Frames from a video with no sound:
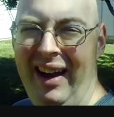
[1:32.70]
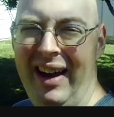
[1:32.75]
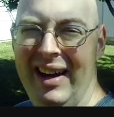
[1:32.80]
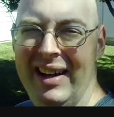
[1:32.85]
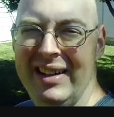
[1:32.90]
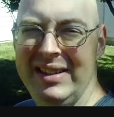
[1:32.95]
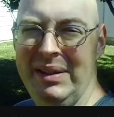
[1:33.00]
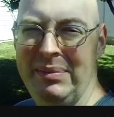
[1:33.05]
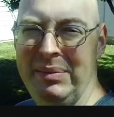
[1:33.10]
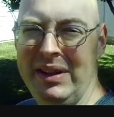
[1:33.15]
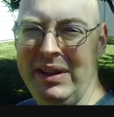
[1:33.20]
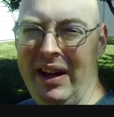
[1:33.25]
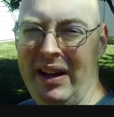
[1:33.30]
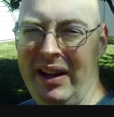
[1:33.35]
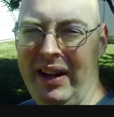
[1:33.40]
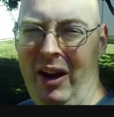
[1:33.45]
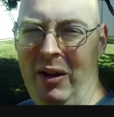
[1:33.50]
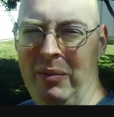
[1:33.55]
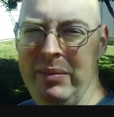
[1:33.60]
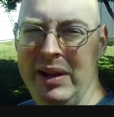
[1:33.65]
Uh, something
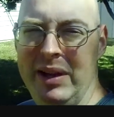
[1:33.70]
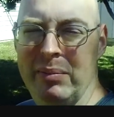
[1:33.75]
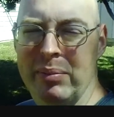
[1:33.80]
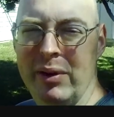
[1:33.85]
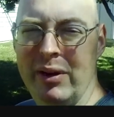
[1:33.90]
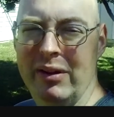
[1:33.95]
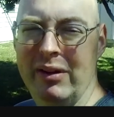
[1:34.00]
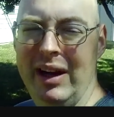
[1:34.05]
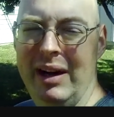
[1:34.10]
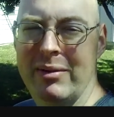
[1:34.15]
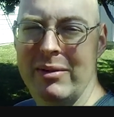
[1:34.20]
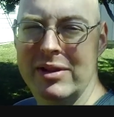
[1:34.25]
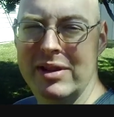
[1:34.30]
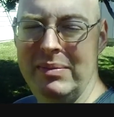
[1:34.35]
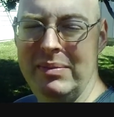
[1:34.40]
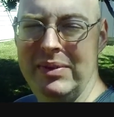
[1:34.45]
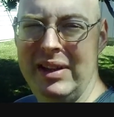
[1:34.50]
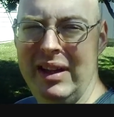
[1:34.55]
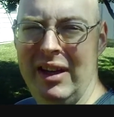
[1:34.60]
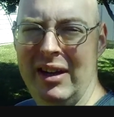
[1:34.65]
that'll help me a program or
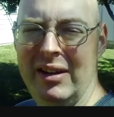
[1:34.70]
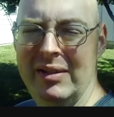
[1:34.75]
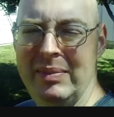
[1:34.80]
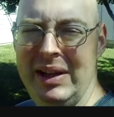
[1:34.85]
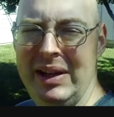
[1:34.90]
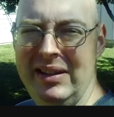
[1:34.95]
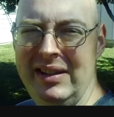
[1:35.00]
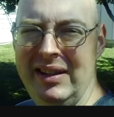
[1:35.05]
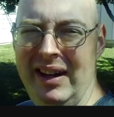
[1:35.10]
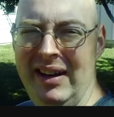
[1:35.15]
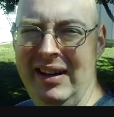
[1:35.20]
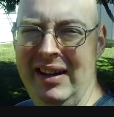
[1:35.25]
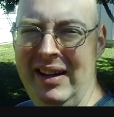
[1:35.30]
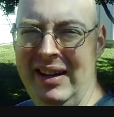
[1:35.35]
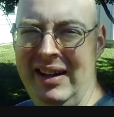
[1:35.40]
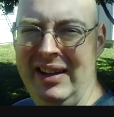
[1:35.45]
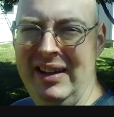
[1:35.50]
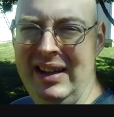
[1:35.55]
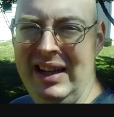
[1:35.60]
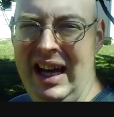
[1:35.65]
something here, but uh,
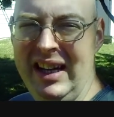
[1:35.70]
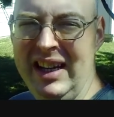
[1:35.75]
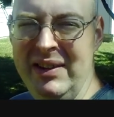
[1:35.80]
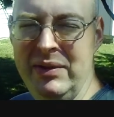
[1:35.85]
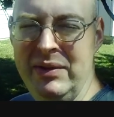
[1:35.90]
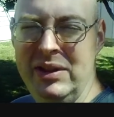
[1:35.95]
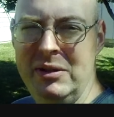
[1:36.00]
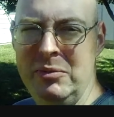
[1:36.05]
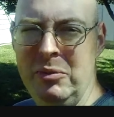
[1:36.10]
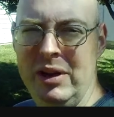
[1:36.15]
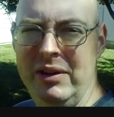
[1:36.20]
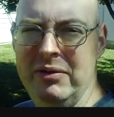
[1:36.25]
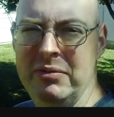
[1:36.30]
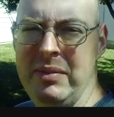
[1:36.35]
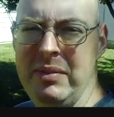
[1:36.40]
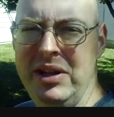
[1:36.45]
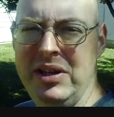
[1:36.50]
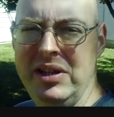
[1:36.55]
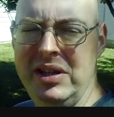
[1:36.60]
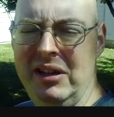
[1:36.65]
I'll give you a little more
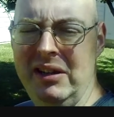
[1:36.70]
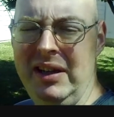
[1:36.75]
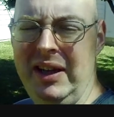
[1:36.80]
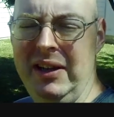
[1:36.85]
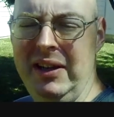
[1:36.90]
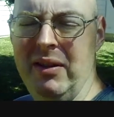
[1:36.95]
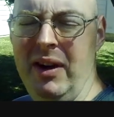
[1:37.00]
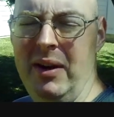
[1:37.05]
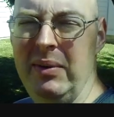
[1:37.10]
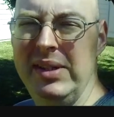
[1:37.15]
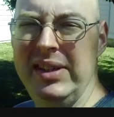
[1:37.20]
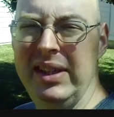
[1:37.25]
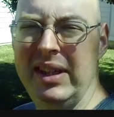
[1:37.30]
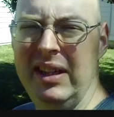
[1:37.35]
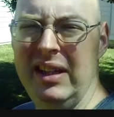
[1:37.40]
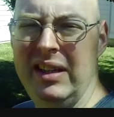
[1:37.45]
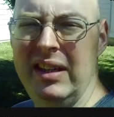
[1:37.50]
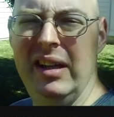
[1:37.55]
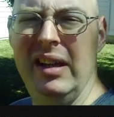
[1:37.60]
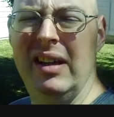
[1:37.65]
information here later on once
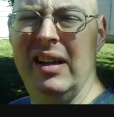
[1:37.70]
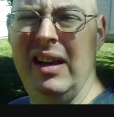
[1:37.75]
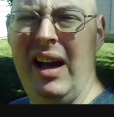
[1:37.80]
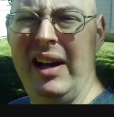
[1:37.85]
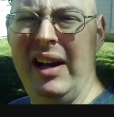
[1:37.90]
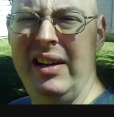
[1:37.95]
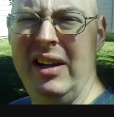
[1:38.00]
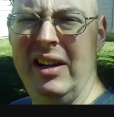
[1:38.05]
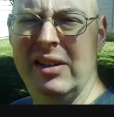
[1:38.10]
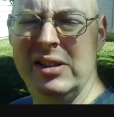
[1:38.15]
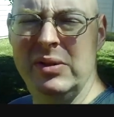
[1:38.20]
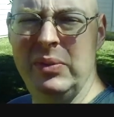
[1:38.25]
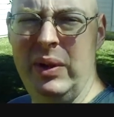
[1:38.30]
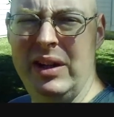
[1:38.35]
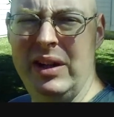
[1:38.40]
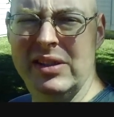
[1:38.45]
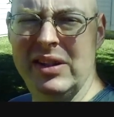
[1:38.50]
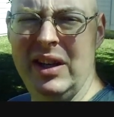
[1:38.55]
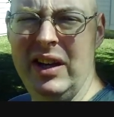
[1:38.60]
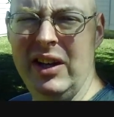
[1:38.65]
I get an idea as to
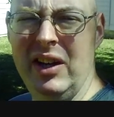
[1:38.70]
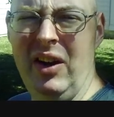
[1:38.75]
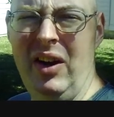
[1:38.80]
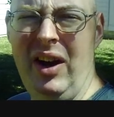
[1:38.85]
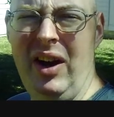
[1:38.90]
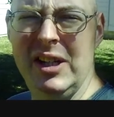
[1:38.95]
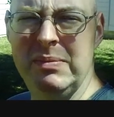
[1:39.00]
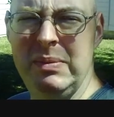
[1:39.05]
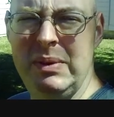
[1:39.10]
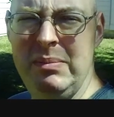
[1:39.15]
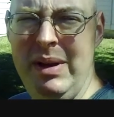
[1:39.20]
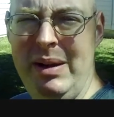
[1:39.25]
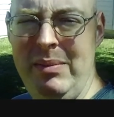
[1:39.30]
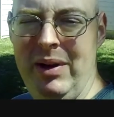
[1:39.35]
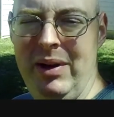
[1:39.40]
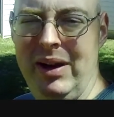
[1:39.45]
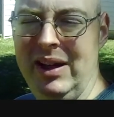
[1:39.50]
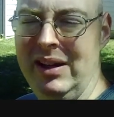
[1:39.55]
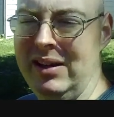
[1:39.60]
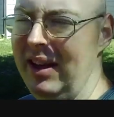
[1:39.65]
what it's going to cost, but
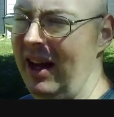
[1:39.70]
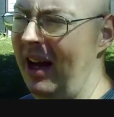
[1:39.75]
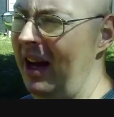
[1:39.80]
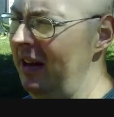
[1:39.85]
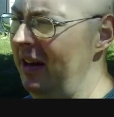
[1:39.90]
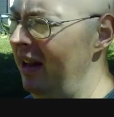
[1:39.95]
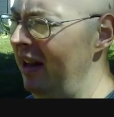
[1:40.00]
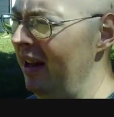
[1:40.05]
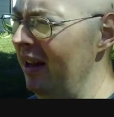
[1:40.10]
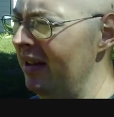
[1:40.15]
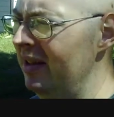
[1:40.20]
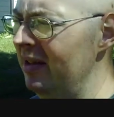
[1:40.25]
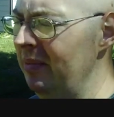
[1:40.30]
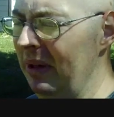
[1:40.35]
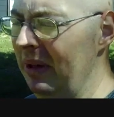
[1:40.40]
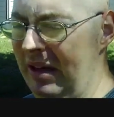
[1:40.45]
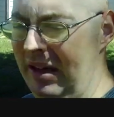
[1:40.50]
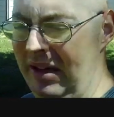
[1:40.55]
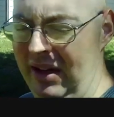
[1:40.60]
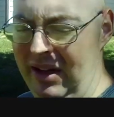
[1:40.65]
maybe I'll get that next.
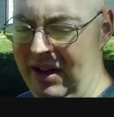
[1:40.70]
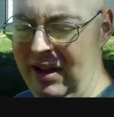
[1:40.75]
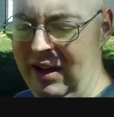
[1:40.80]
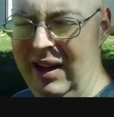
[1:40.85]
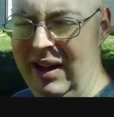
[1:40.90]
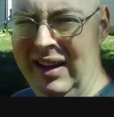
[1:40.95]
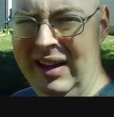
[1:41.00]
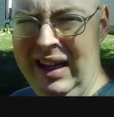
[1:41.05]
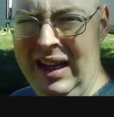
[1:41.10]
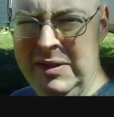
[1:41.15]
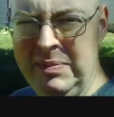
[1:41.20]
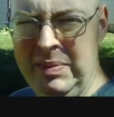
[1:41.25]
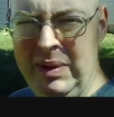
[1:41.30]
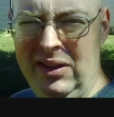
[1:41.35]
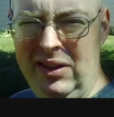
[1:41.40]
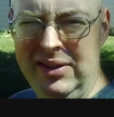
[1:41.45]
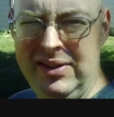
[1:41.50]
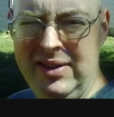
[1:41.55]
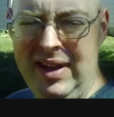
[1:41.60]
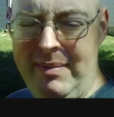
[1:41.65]
But got to
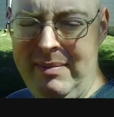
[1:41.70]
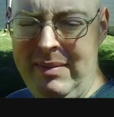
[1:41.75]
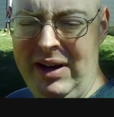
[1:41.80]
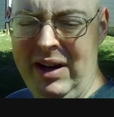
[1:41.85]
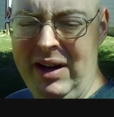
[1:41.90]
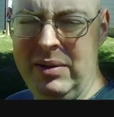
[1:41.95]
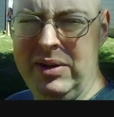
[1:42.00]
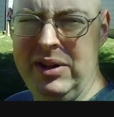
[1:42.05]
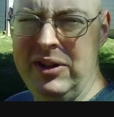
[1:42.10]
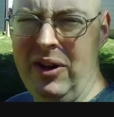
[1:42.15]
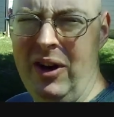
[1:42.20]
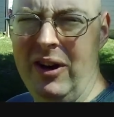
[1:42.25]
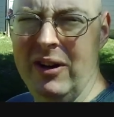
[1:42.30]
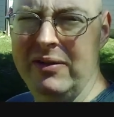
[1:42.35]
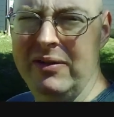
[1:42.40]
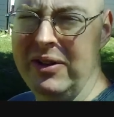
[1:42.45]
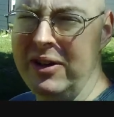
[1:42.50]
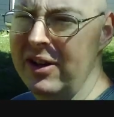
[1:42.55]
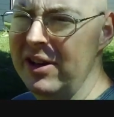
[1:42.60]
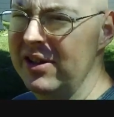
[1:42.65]
spend a little time out here with the
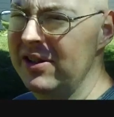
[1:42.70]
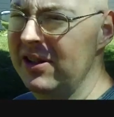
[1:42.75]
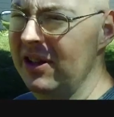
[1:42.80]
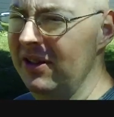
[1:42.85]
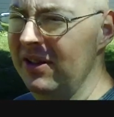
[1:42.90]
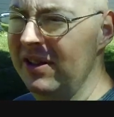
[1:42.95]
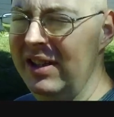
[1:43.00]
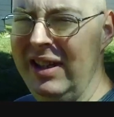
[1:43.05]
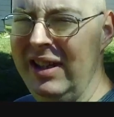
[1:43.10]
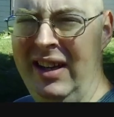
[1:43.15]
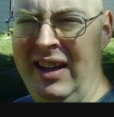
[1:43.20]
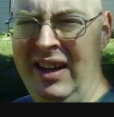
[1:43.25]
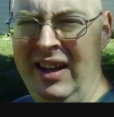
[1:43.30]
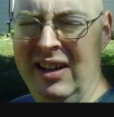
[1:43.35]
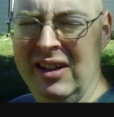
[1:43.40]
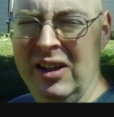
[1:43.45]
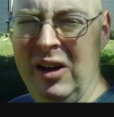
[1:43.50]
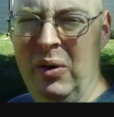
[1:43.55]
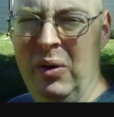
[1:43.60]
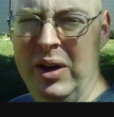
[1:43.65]
dog first, so
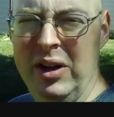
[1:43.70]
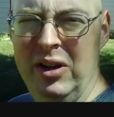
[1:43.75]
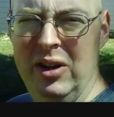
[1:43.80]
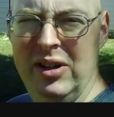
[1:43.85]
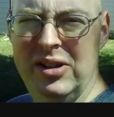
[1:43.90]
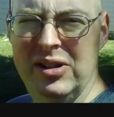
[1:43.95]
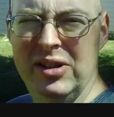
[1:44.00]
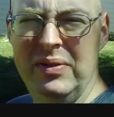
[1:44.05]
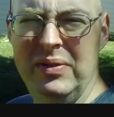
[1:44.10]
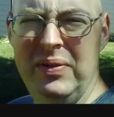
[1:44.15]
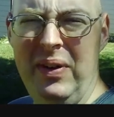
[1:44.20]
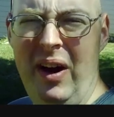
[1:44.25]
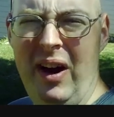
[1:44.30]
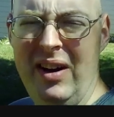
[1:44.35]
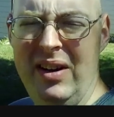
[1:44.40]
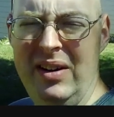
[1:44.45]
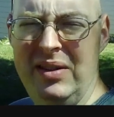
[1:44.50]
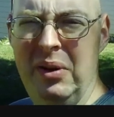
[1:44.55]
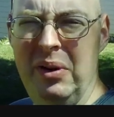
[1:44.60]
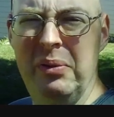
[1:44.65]
going good so
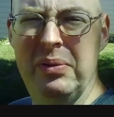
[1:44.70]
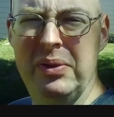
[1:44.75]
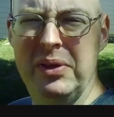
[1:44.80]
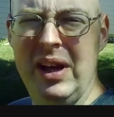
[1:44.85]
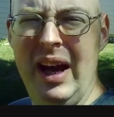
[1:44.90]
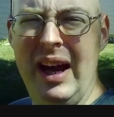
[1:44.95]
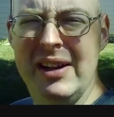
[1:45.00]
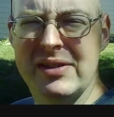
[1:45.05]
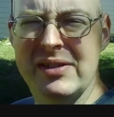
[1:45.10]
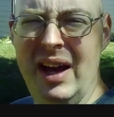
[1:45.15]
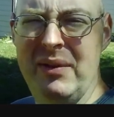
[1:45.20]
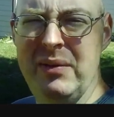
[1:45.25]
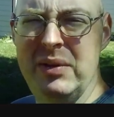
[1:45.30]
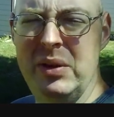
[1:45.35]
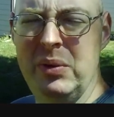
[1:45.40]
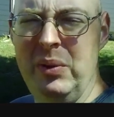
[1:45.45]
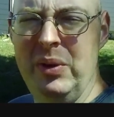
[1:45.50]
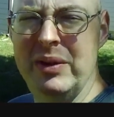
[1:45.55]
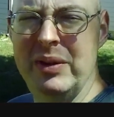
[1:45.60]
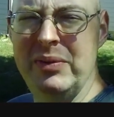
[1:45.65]
far. Hopefully you guys are
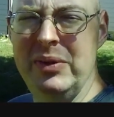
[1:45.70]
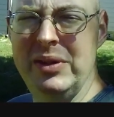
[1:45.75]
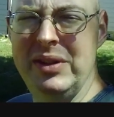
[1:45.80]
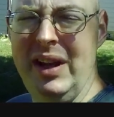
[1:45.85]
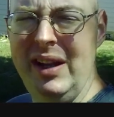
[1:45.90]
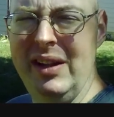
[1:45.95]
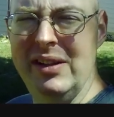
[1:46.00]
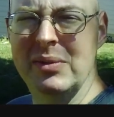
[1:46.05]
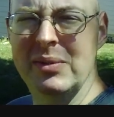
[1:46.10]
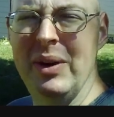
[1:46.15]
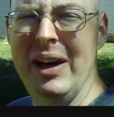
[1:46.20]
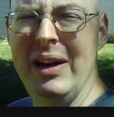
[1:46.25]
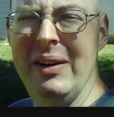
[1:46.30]
having a wonderful day as